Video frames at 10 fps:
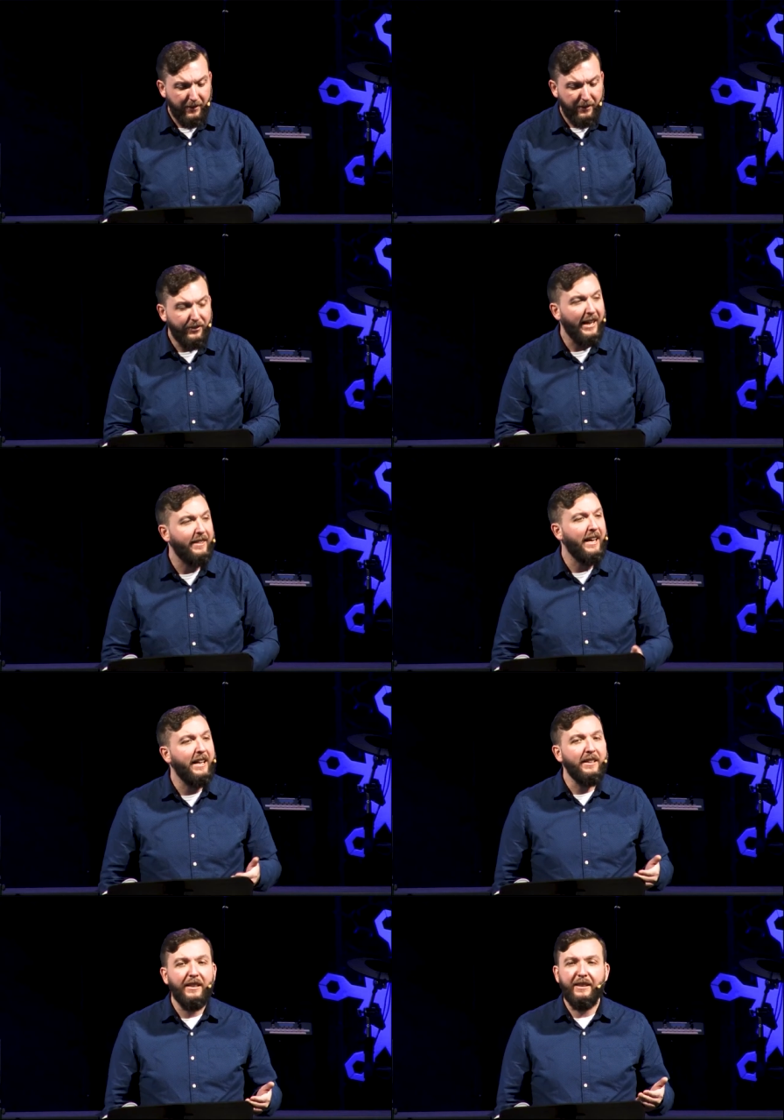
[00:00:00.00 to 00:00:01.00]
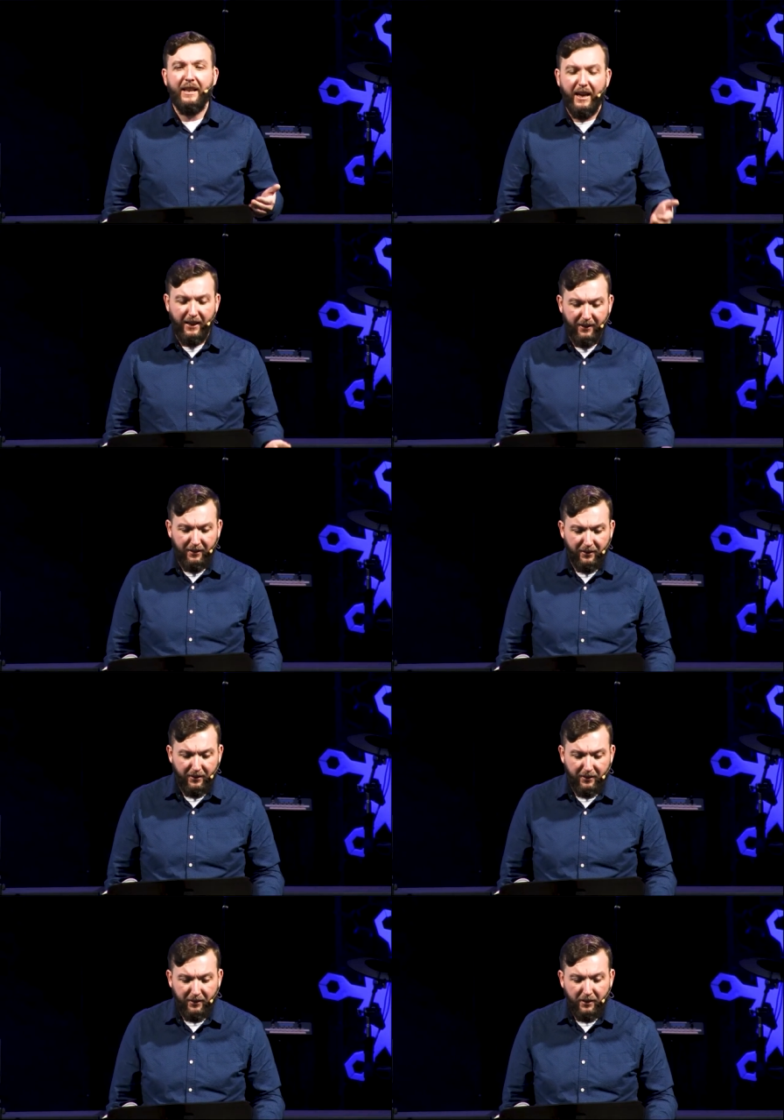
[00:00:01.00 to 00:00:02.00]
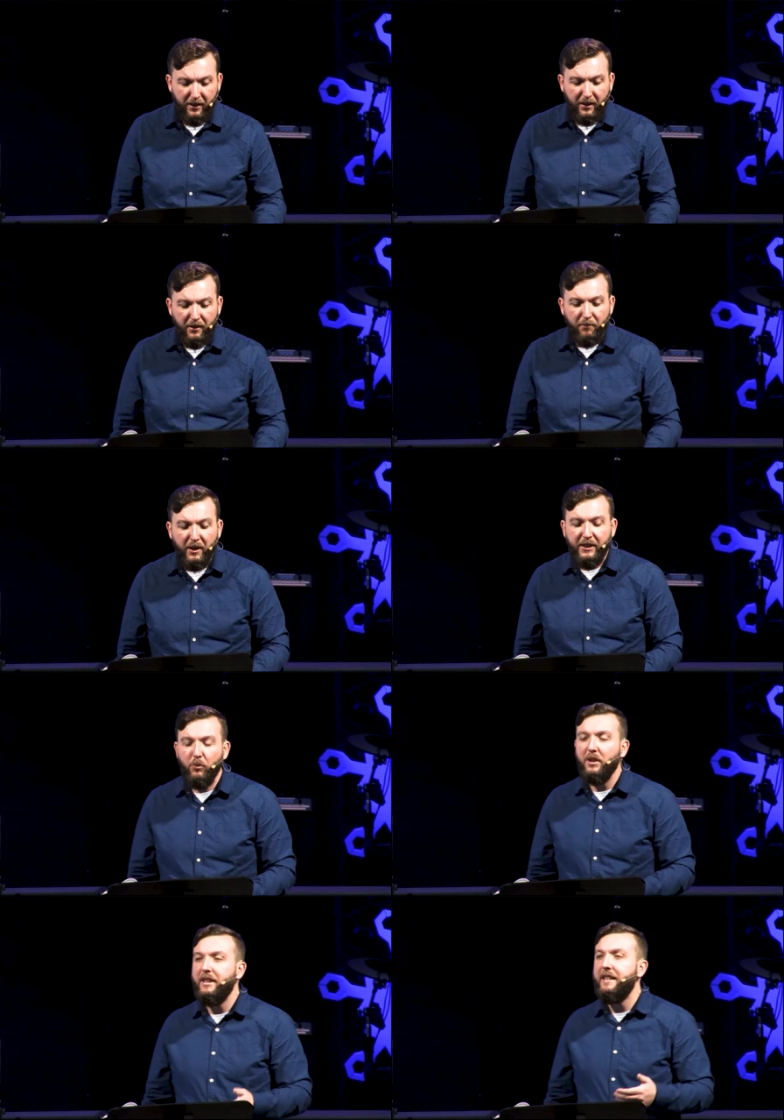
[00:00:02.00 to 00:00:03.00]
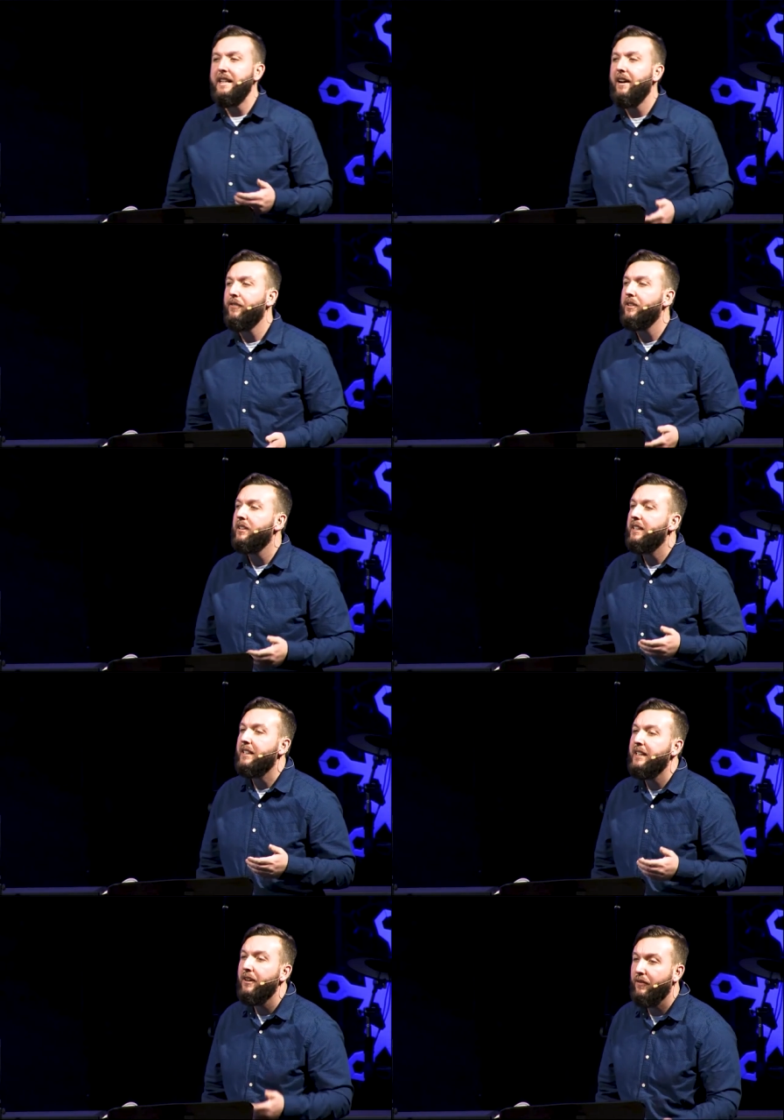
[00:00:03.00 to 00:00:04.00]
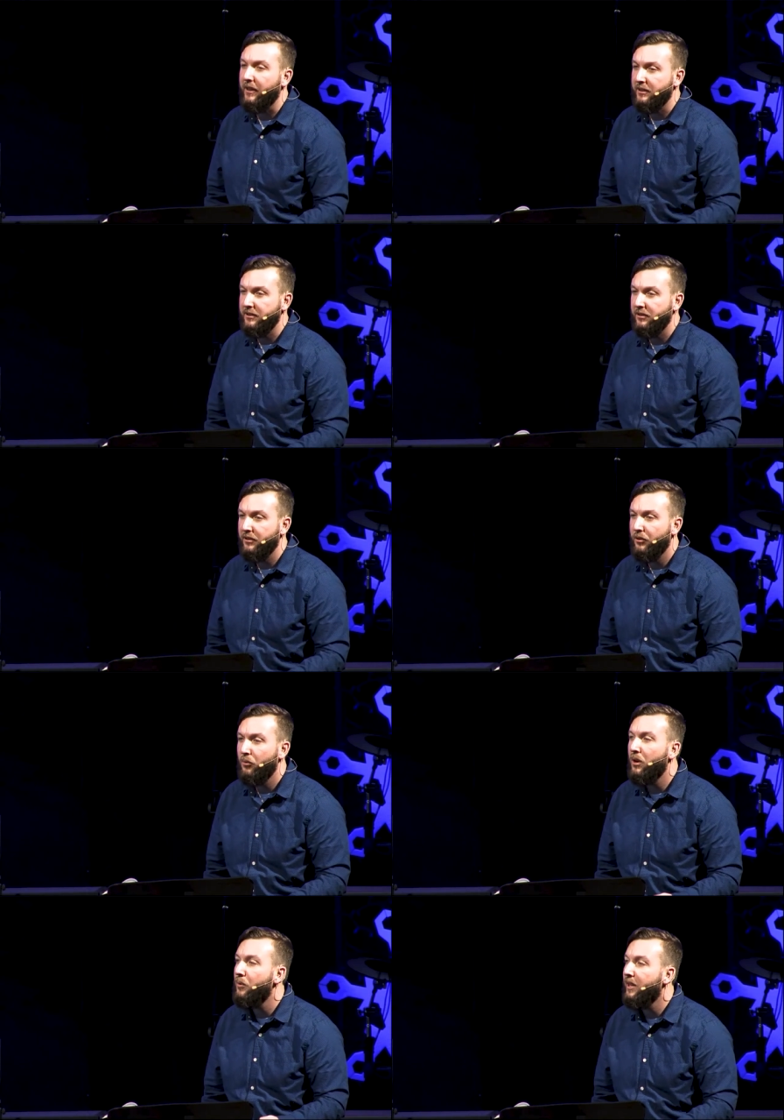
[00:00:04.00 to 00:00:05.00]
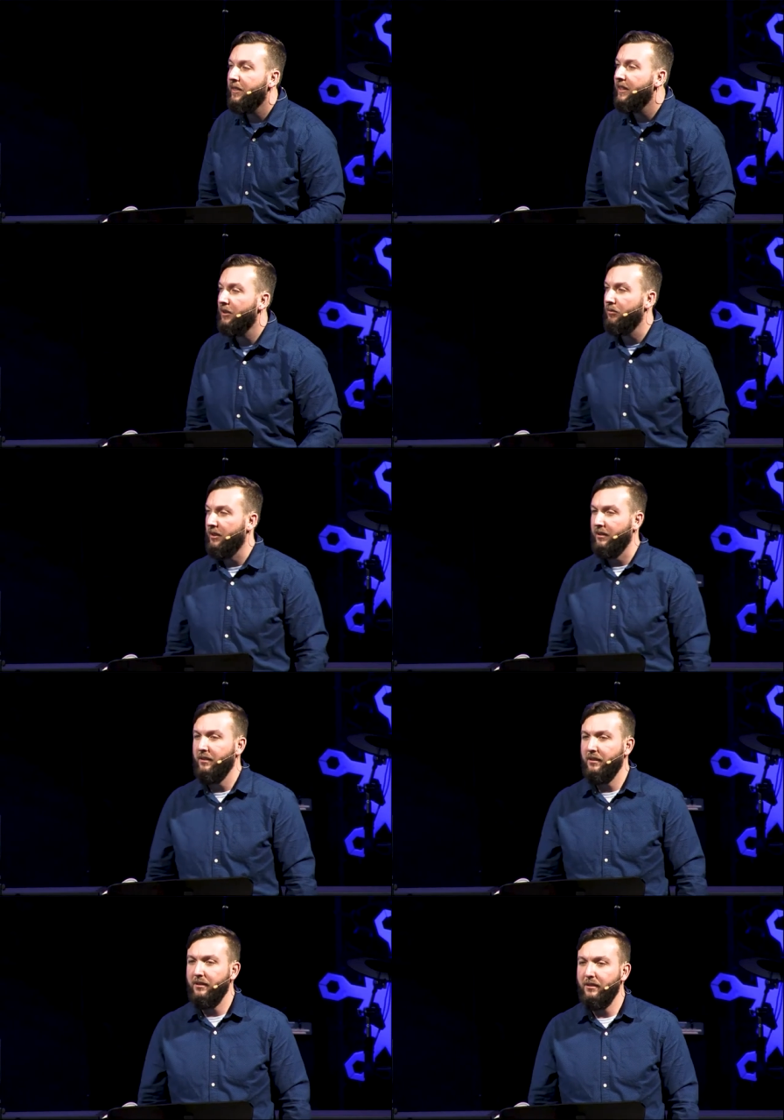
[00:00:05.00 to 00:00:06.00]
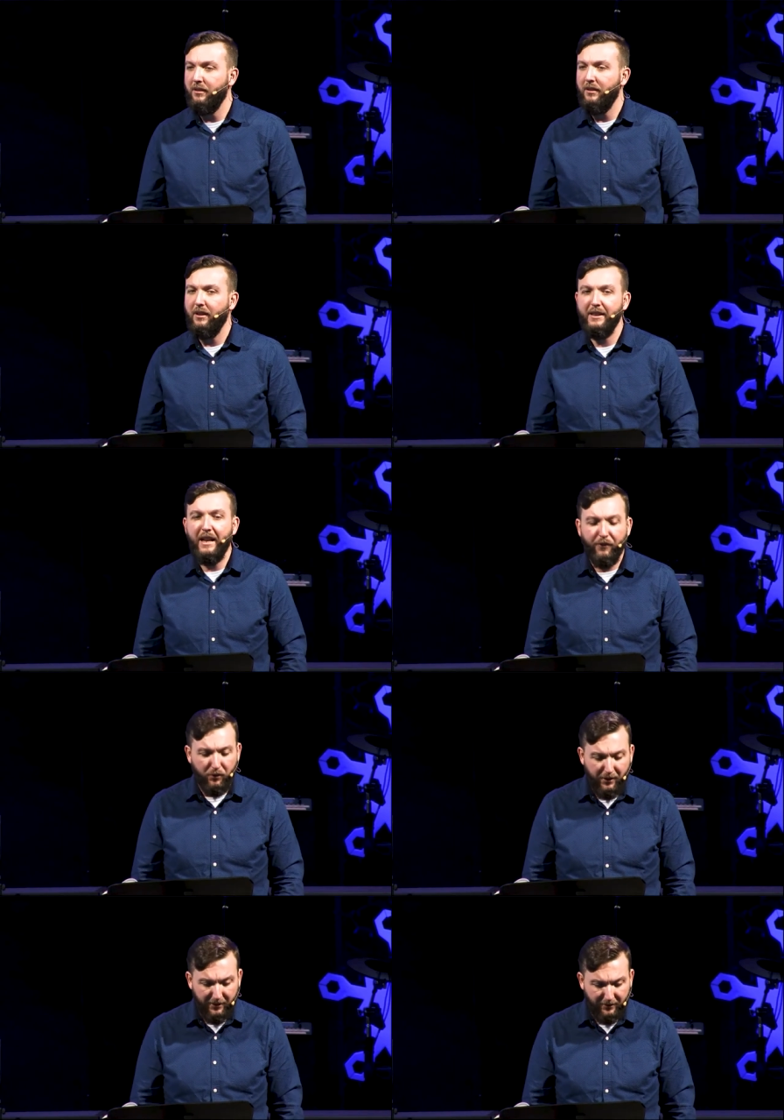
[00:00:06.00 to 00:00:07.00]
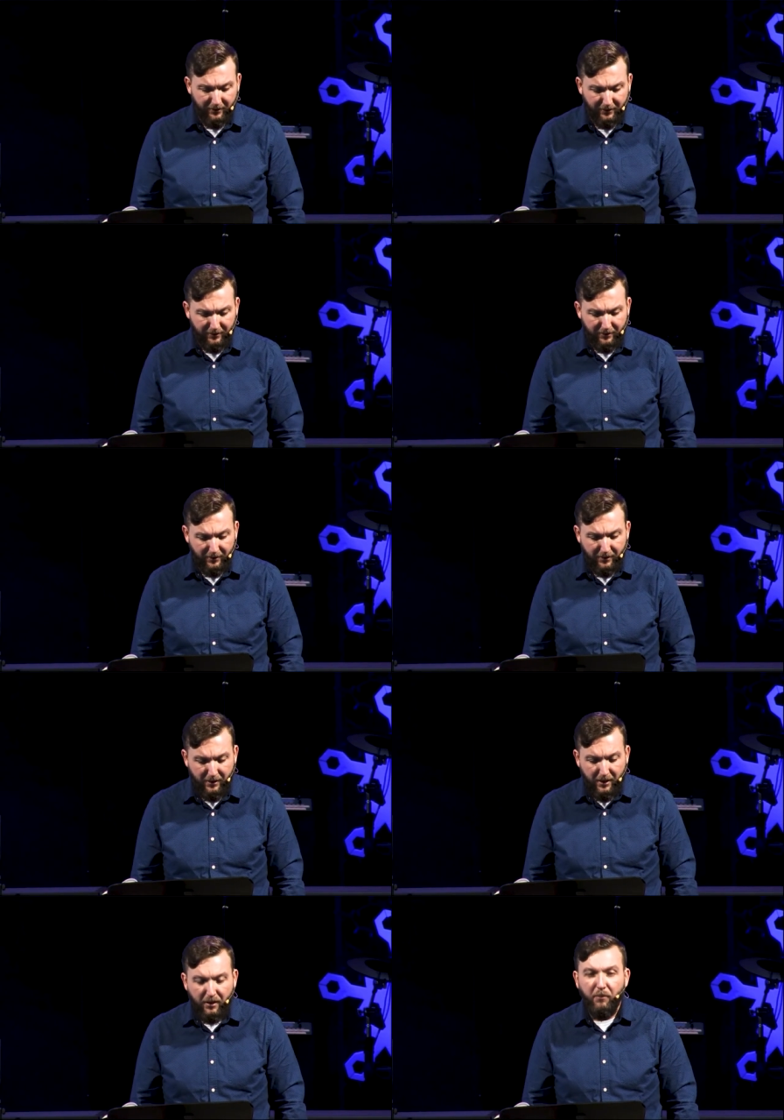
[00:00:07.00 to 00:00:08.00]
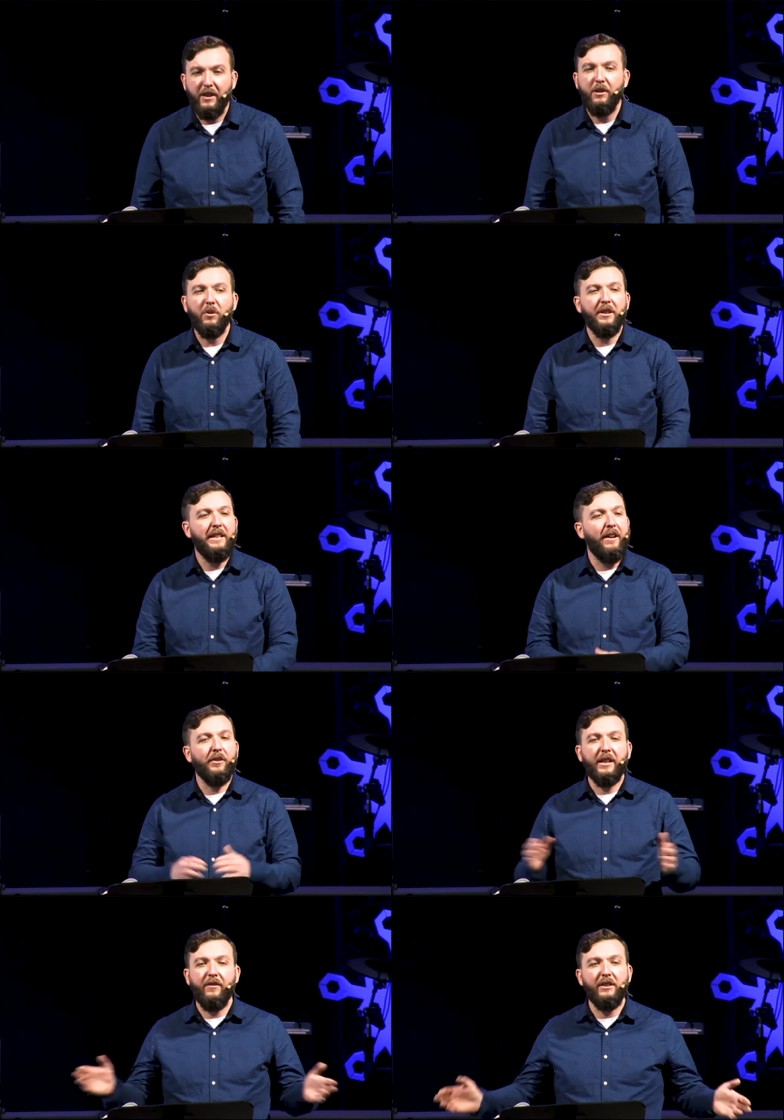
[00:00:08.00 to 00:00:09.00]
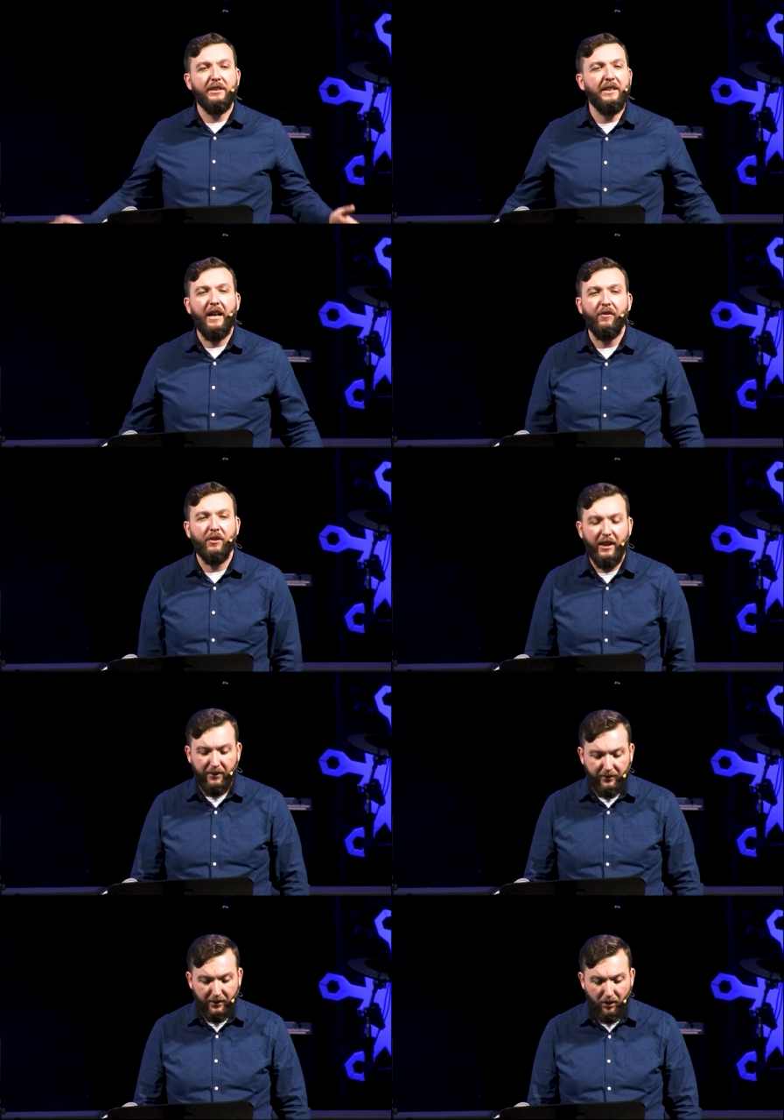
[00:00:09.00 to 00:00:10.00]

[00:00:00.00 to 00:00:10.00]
You see, at the end of the day, money will never give us what we think it will. It never will. Money will never give us an everlasting